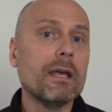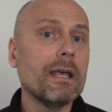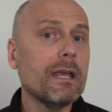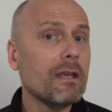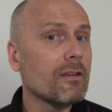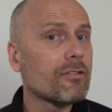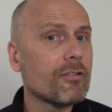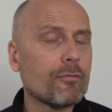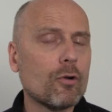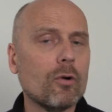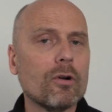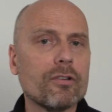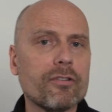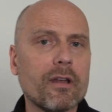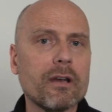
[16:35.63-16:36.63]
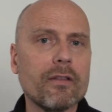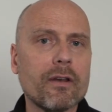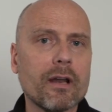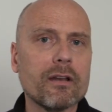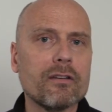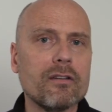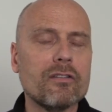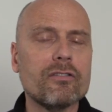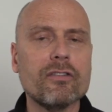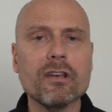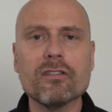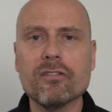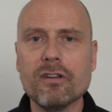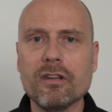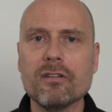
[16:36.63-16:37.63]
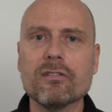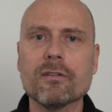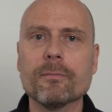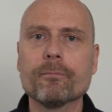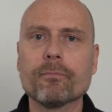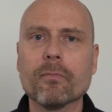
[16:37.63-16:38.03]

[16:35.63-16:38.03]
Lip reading: is, of course, that in the 1960s,